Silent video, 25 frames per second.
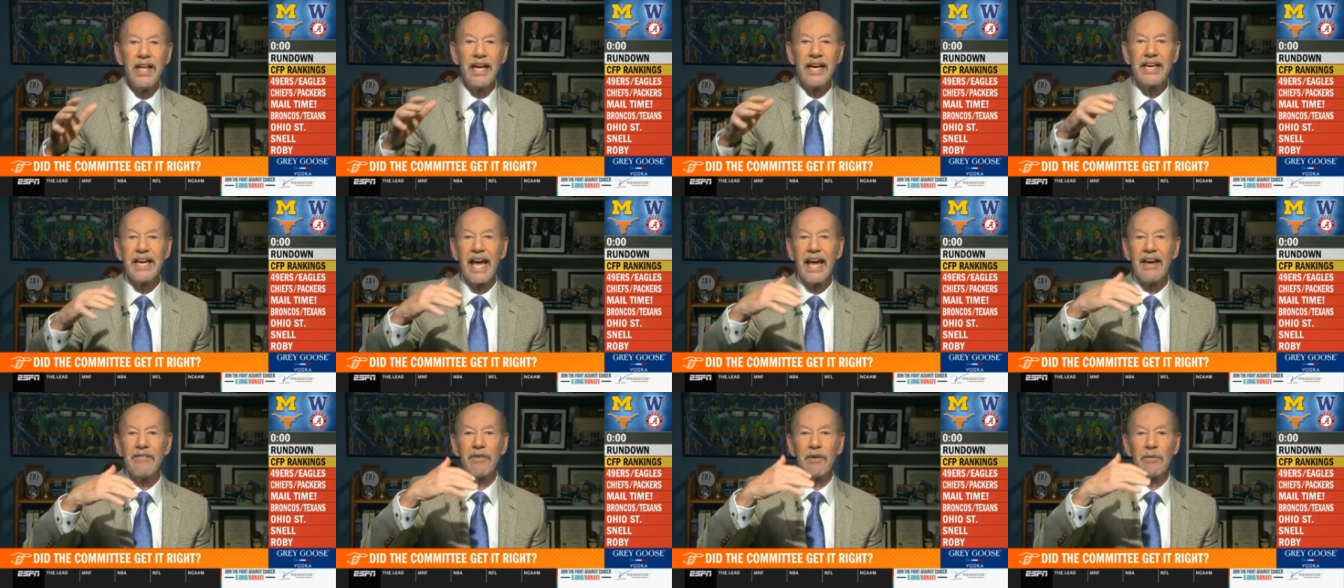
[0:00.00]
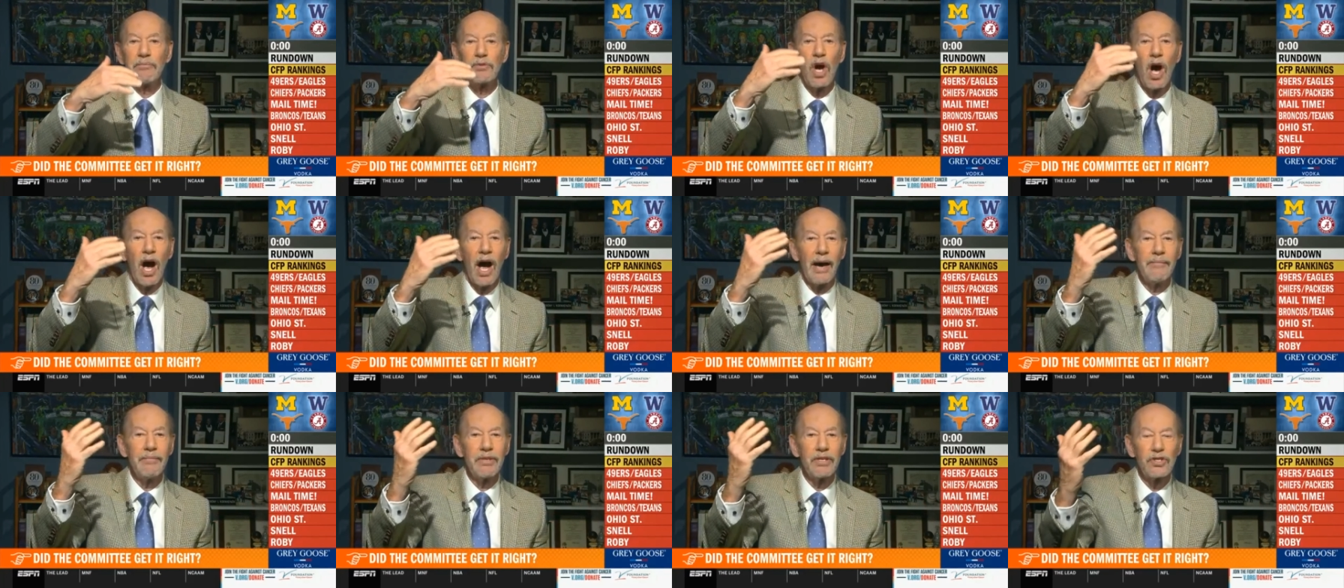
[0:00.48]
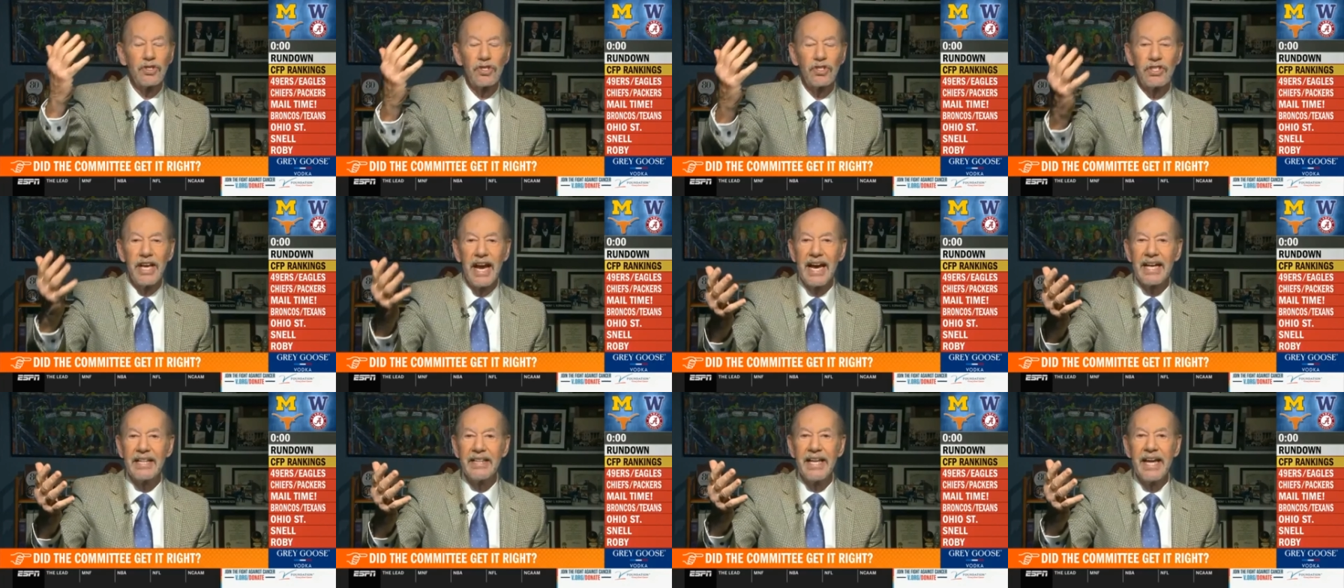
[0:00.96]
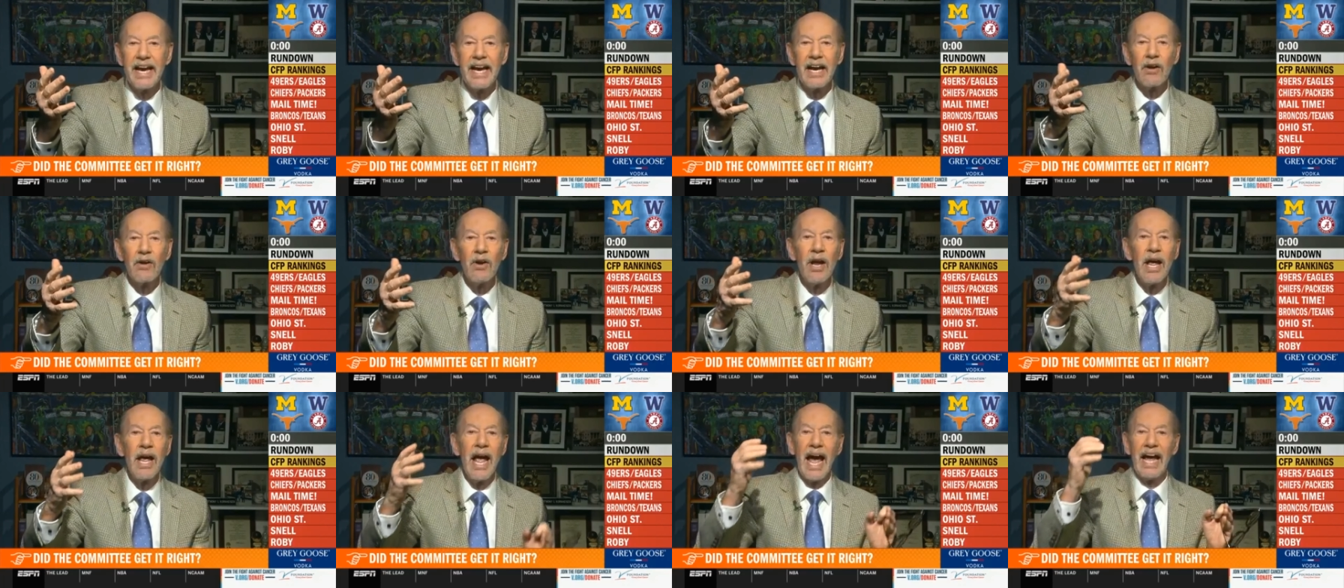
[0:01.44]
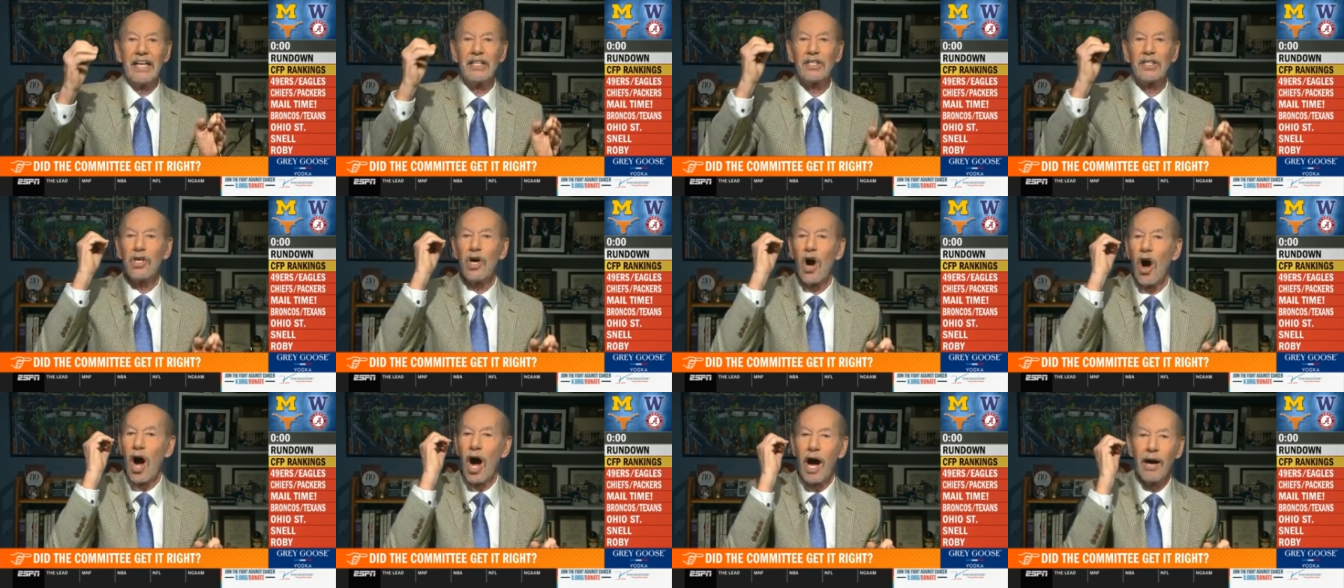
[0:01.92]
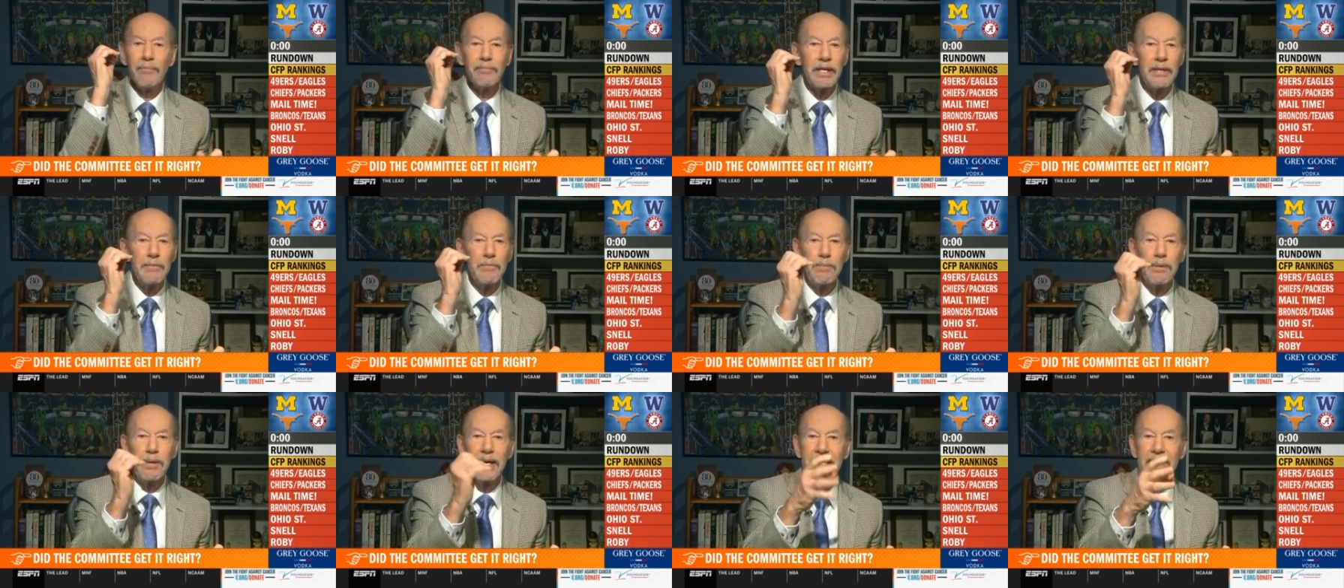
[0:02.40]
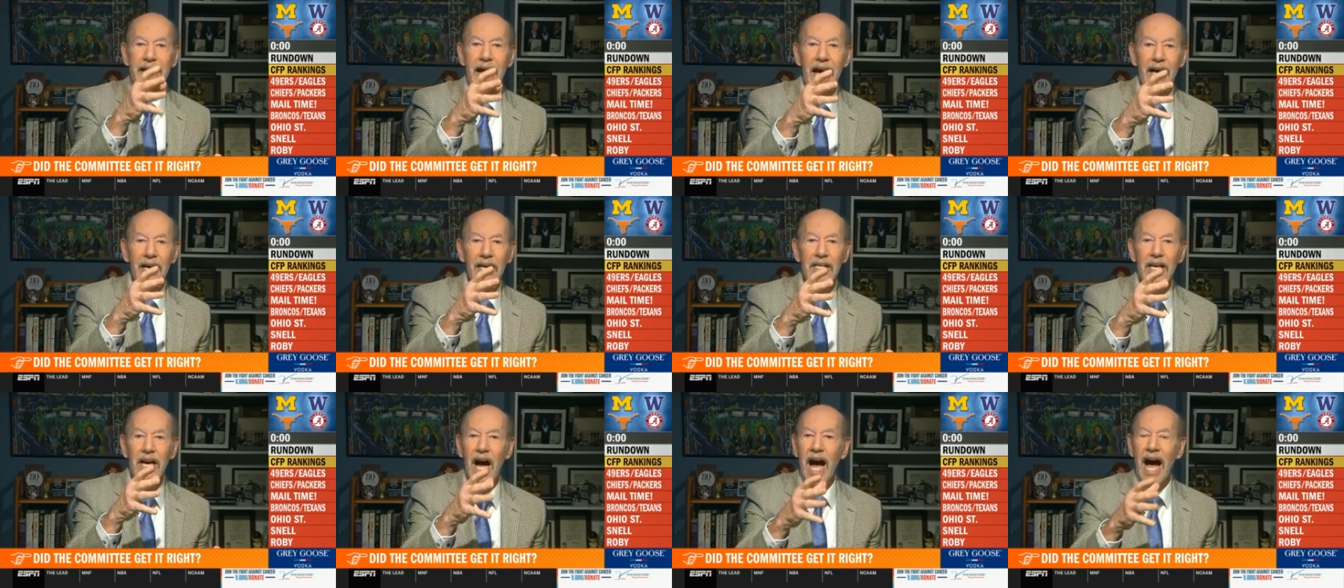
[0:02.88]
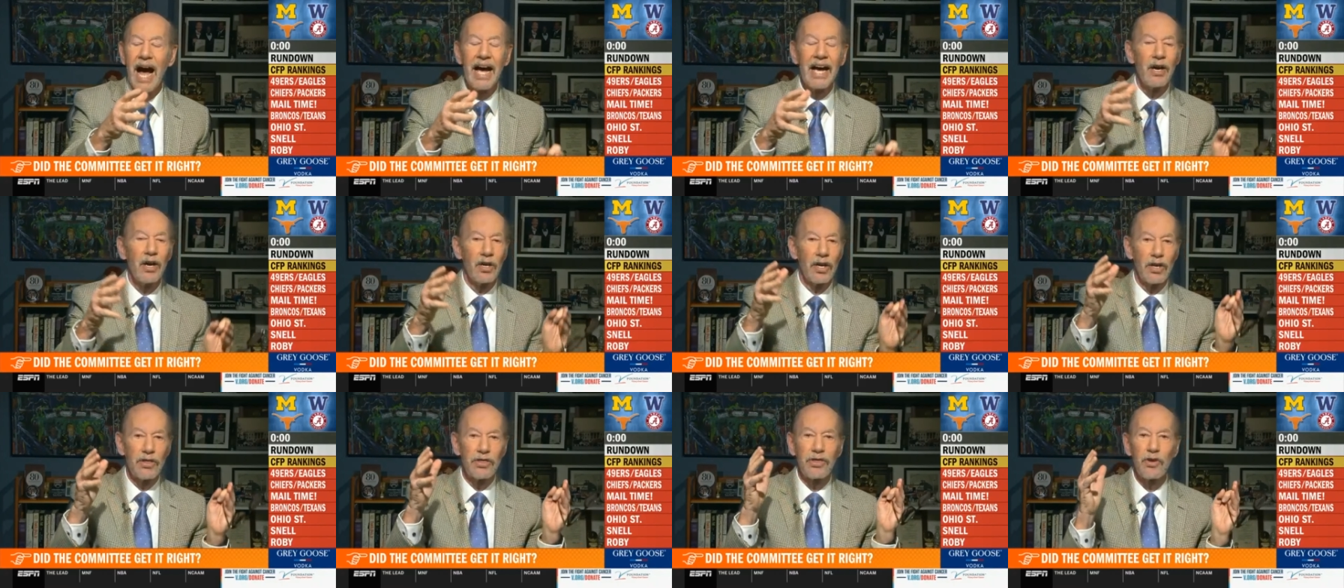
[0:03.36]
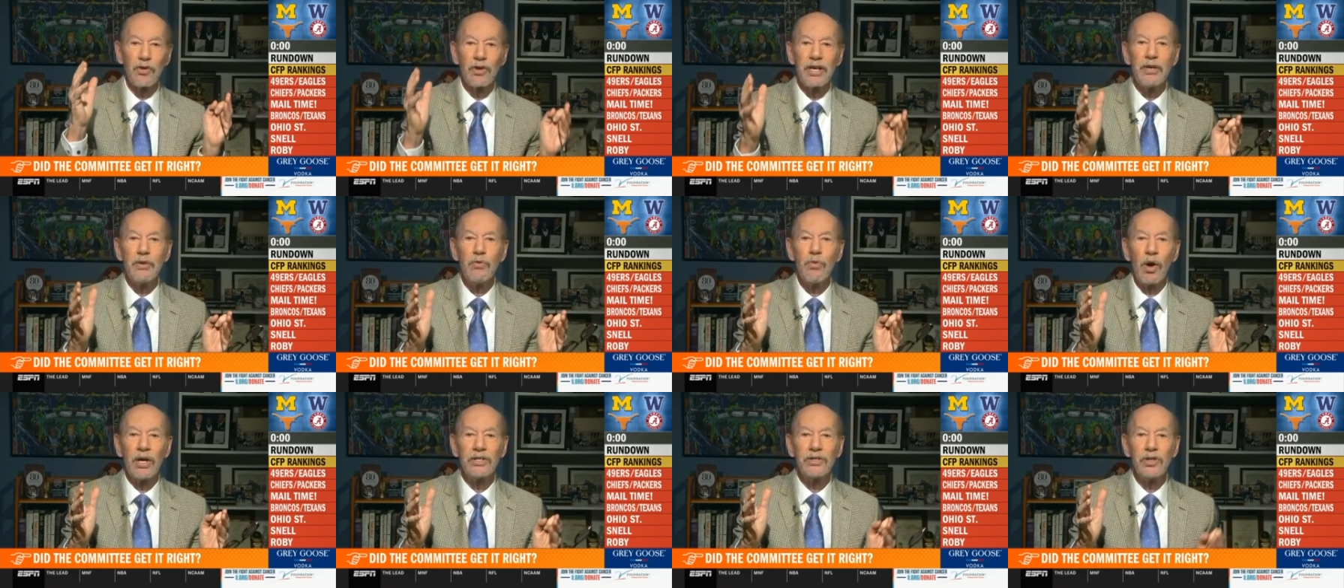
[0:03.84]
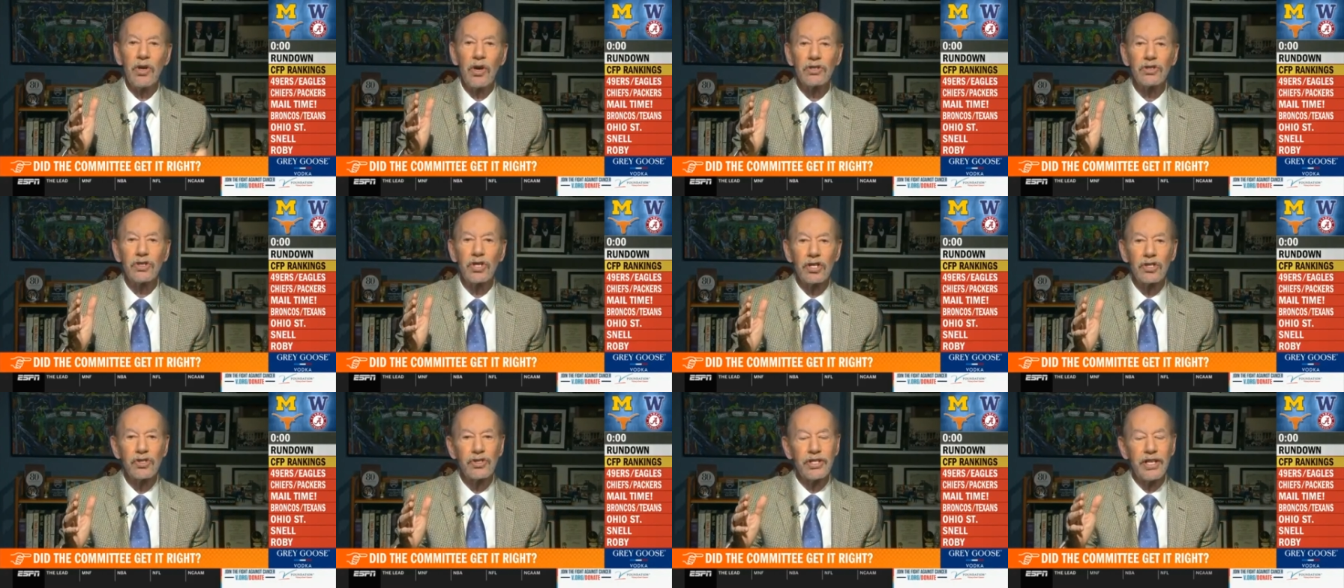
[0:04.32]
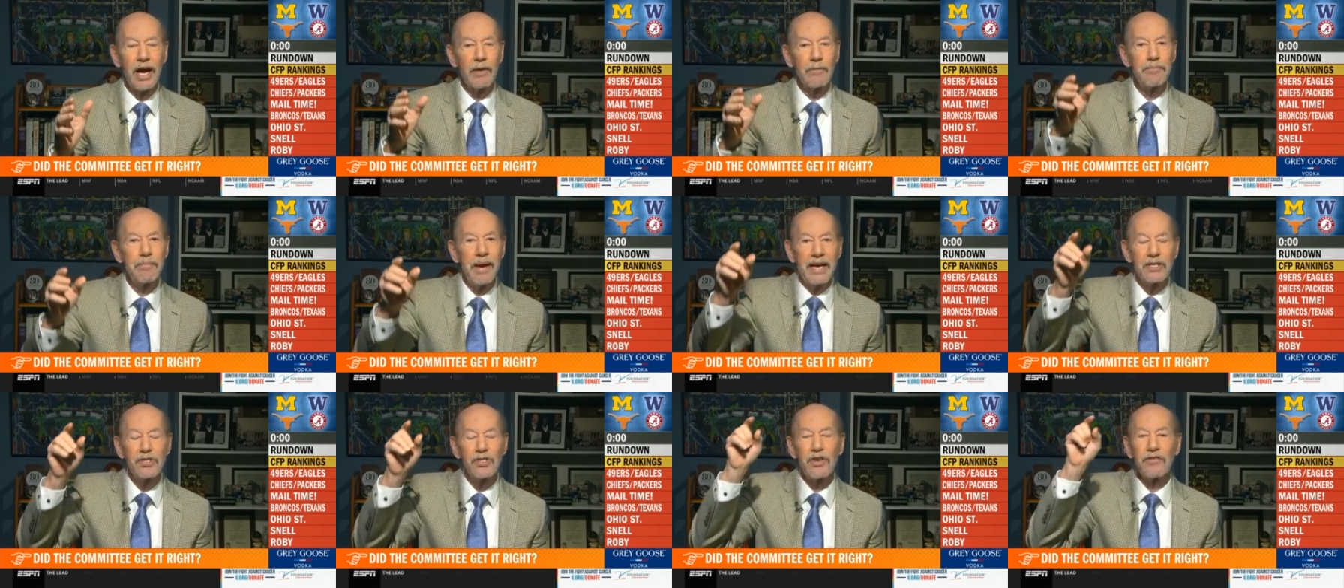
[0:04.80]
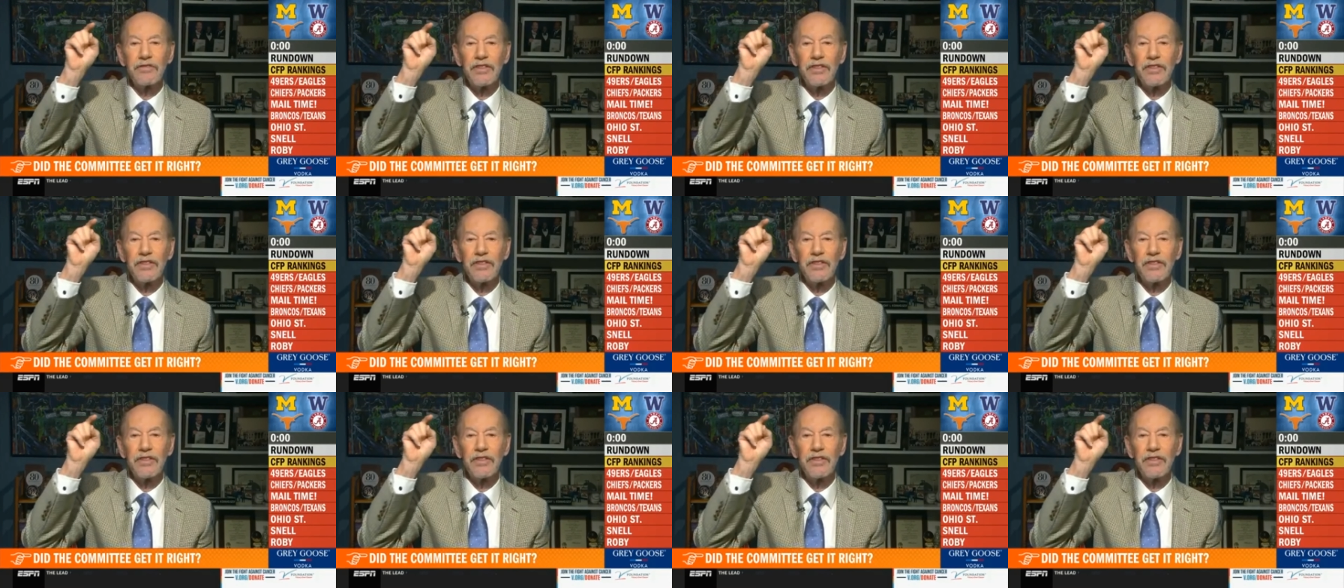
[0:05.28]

They gave him time to stand there and calmly pick out a guy on a 31 yard touchdown pass.